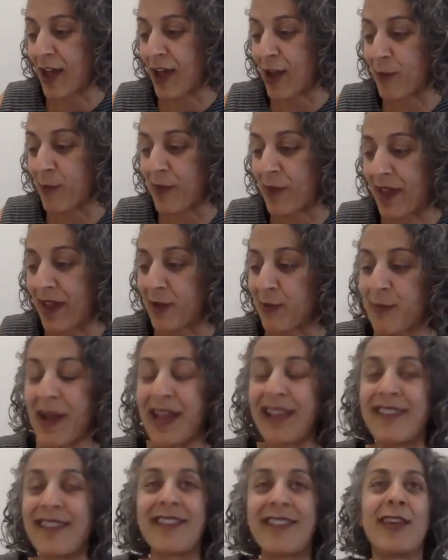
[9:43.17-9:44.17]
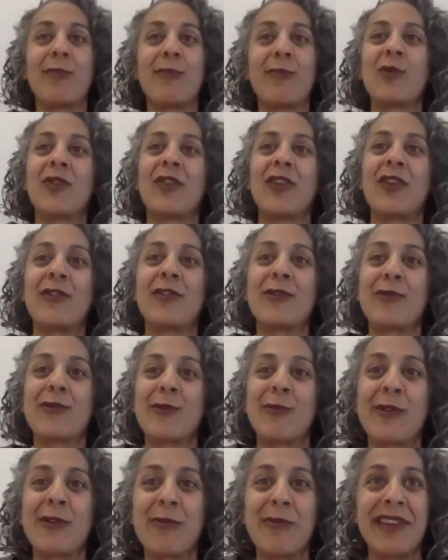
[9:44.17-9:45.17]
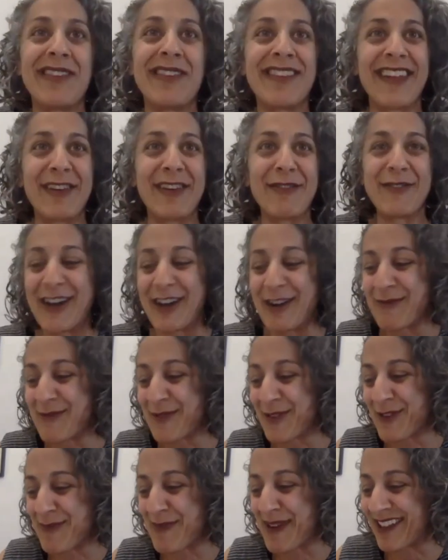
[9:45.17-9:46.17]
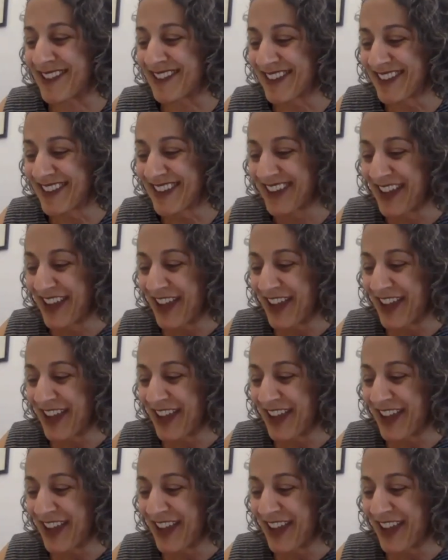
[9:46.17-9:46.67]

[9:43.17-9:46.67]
and my team who's here in the room with me today will help respond.